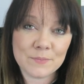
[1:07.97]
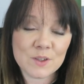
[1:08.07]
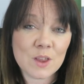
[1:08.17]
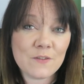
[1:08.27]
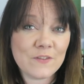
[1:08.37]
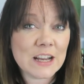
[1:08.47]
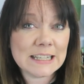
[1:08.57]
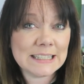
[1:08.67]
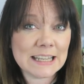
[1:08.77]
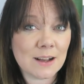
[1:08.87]
So the
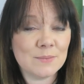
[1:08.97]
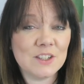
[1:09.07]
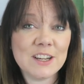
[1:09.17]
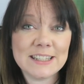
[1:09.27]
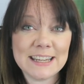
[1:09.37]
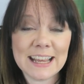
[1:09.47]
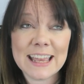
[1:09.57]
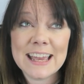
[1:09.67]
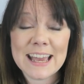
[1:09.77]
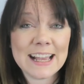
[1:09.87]
first thing I'm suggesting
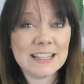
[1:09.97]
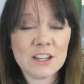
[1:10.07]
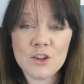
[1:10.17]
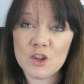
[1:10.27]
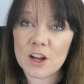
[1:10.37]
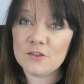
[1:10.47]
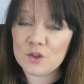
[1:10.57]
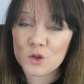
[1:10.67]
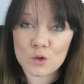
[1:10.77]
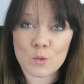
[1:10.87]
is that you turn
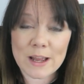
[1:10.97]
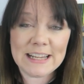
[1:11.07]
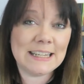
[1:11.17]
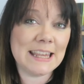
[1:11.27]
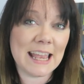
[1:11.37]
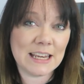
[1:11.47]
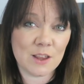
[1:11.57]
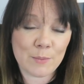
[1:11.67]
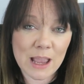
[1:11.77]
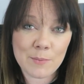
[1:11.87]
straight to the end
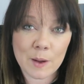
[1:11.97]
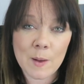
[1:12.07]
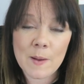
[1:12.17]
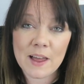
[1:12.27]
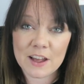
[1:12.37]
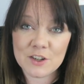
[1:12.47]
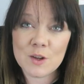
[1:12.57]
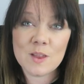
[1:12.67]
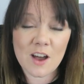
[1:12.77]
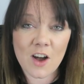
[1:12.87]
of the paper and
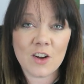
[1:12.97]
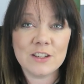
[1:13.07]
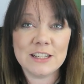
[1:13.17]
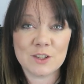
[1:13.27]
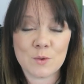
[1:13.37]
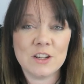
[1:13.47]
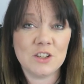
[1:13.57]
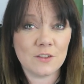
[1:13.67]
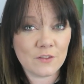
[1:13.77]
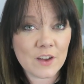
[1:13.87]
do the hardest
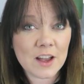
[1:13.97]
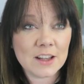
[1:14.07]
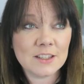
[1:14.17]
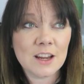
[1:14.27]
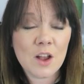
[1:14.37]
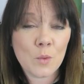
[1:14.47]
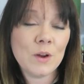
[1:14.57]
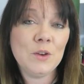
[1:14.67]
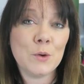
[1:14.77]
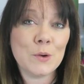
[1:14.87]
question first
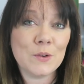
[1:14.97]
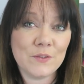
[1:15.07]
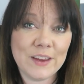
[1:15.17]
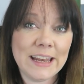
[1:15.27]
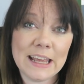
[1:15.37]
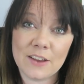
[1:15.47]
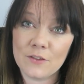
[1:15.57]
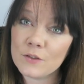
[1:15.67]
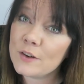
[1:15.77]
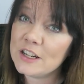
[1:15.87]
when you're feeling
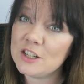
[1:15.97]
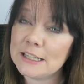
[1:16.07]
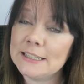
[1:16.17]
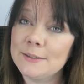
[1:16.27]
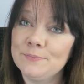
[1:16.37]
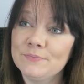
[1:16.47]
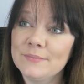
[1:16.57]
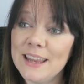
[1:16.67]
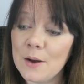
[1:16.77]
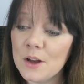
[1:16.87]
freshest.
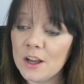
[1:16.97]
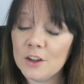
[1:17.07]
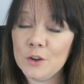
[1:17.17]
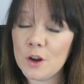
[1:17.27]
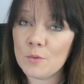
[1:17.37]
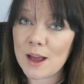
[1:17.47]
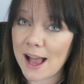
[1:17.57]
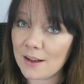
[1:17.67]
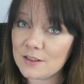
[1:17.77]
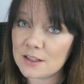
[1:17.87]
Now, you don't
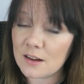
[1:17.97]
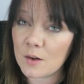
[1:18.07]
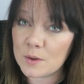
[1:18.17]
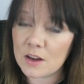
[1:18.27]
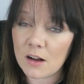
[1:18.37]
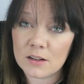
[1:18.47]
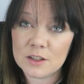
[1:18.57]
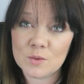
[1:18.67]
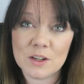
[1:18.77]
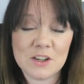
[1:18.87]
have to start with the
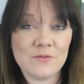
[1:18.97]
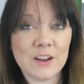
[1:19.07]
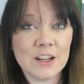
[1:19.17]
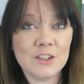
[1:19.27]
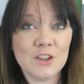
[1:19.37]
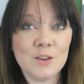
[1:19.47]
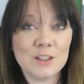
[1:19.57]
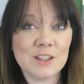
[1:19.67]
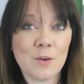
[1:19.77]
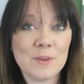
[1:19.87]
hardest question first. You can
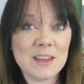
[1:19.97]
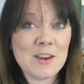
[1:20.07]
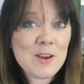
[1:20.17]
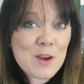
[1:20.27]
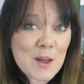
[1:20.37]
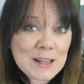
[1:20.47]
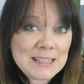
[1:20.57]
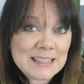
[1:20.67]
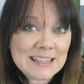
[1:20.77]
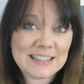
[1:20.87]
start with the
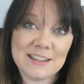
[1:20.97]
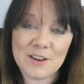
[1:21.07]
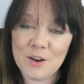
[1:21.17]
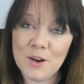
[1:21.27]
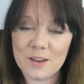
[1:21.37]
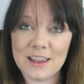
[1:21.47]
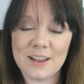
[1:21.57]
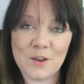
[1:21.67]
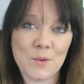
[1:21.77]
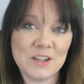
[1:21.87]
nicest
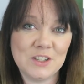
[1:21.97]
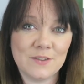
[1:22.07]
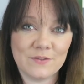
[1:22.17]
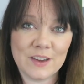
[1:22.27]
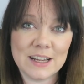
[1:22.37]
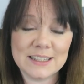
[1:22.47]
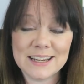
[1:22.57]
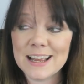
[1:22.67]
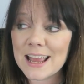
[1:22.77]
looking question first.